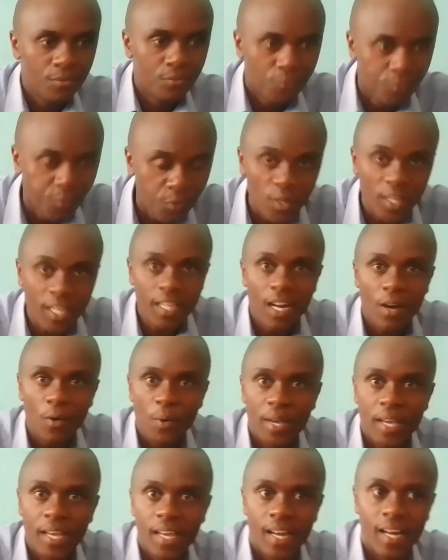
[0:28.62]
fully
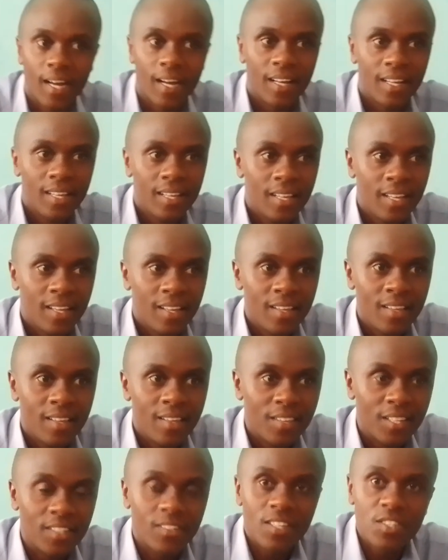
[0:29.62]
aware
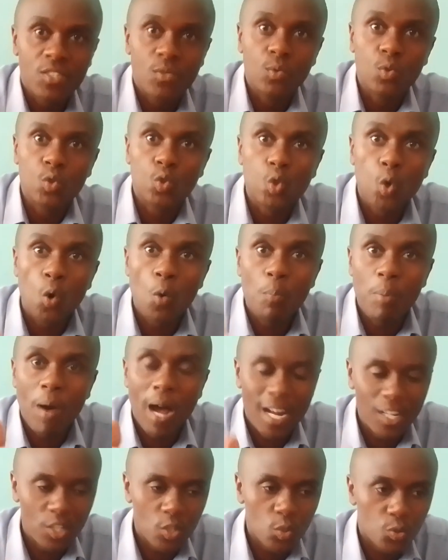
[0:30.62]
that it's too
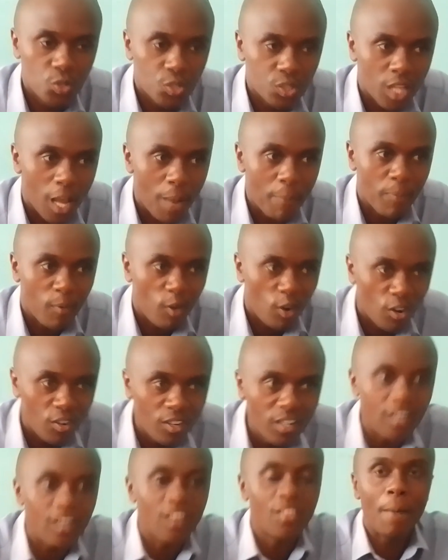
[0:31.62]
bad to step
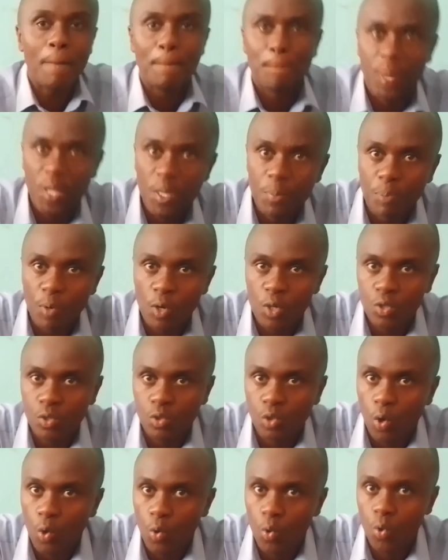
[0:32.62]
on other people's
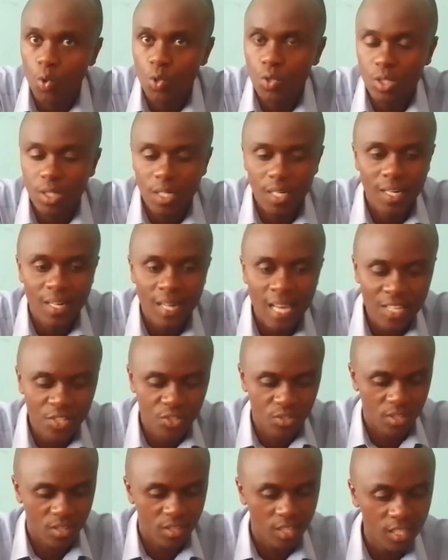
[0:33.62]
toes
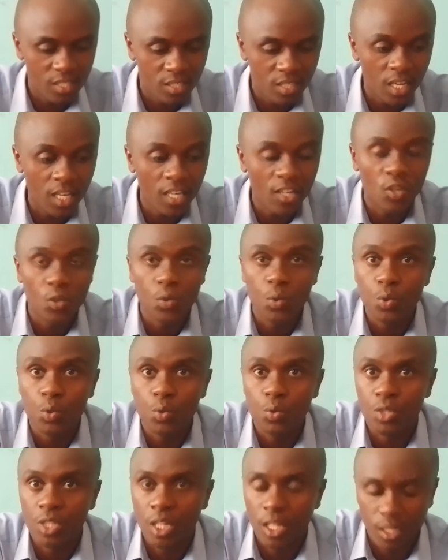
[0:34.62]
lest they take you to
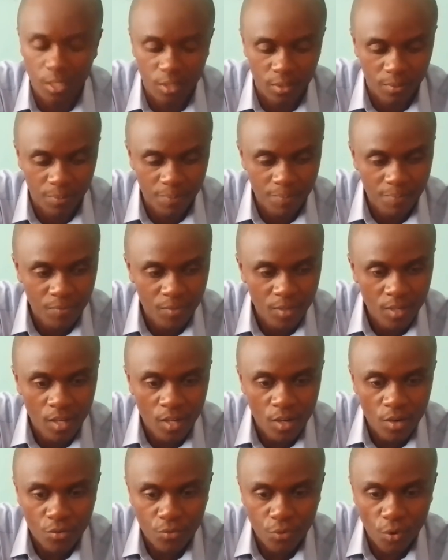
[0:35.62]
jail
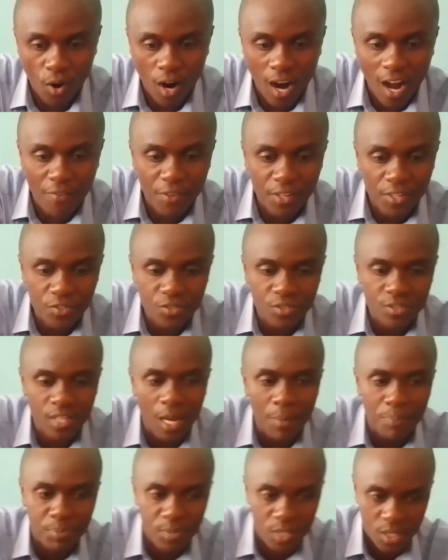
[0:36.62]
for having
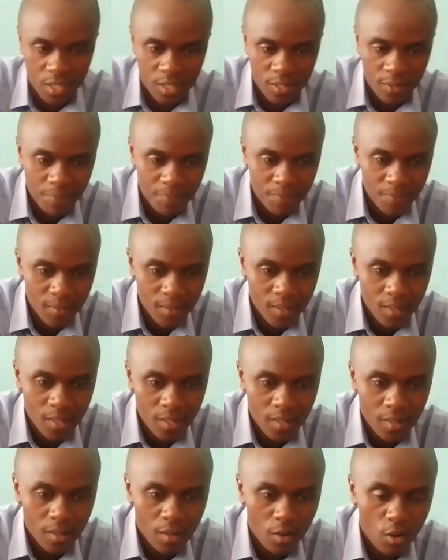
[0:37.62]
stepped
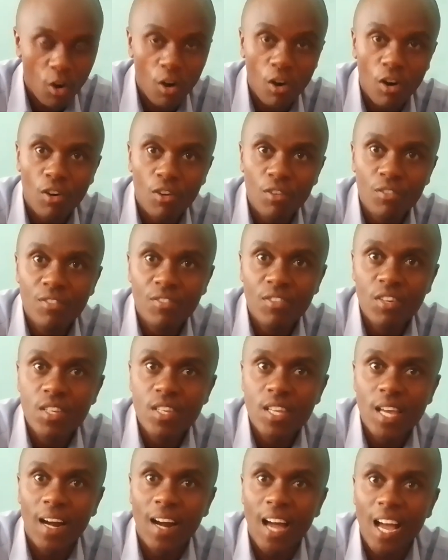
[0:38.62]
on
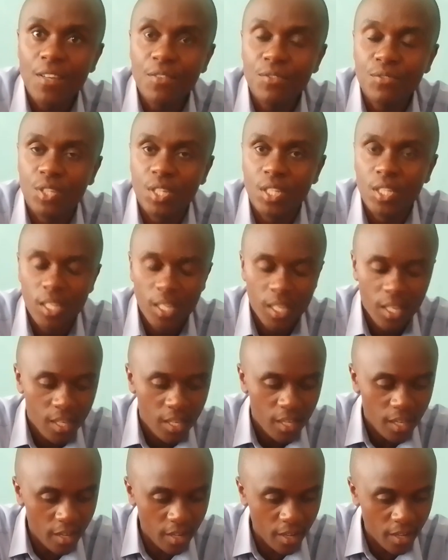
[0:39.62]
their rights
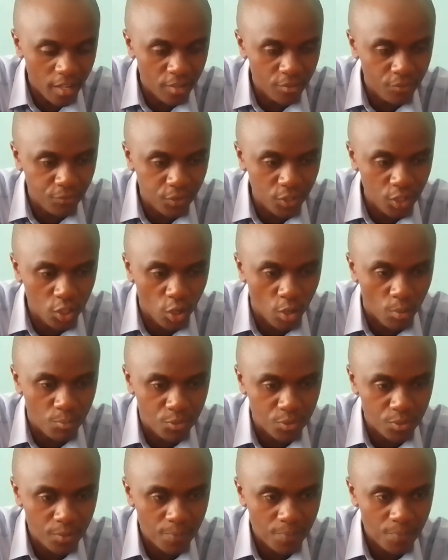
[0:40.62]
and
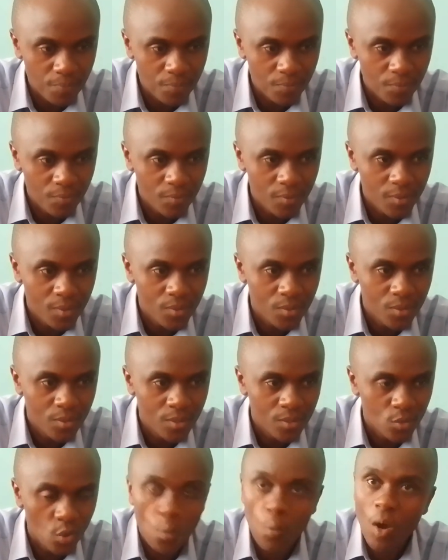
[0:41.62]
freedoms.
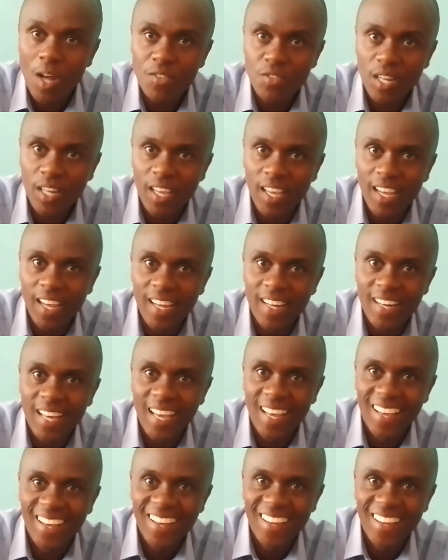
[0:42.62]
So once again,